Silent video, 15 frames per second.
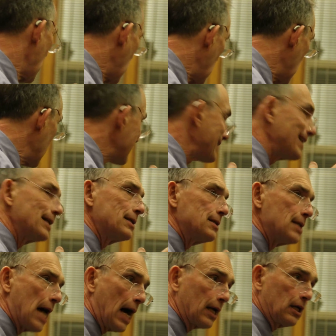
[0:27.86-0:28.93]
I
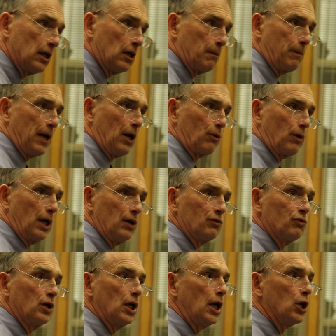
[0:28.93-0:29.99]
did not get a pay
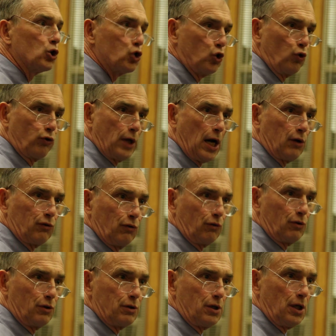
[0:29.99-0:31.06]
raise in
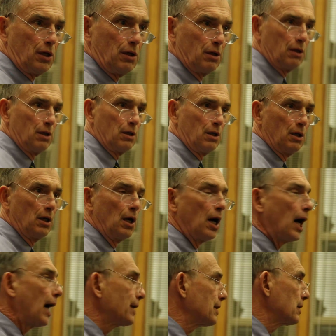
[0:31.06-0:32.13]
2013.
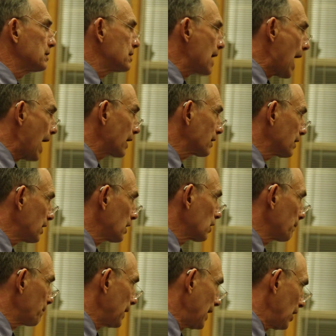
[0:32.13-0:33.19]
I did not get
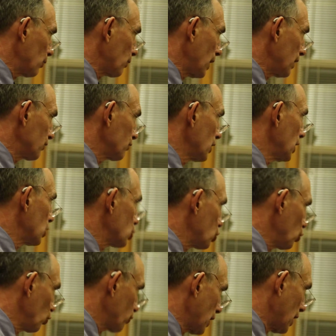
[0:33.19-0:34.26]
a pay raise in
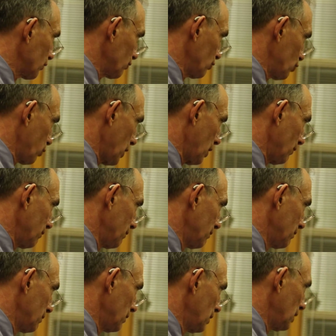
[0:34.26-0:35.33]
2012.
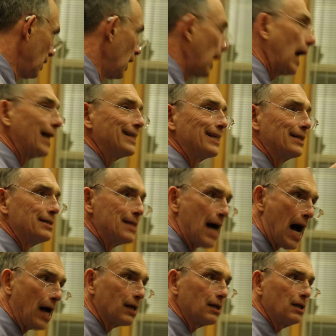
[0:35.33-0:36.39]
I did
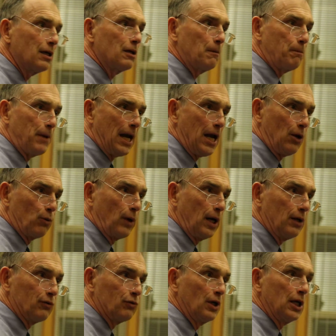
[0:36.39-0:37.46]
not get a pay
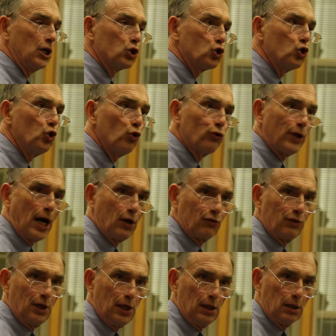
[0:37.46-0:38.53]
raise in
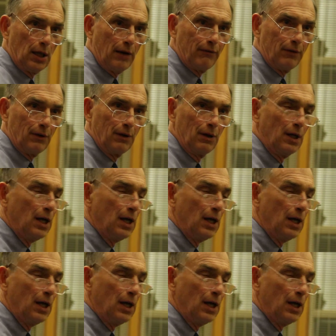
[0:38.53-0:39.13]
2011.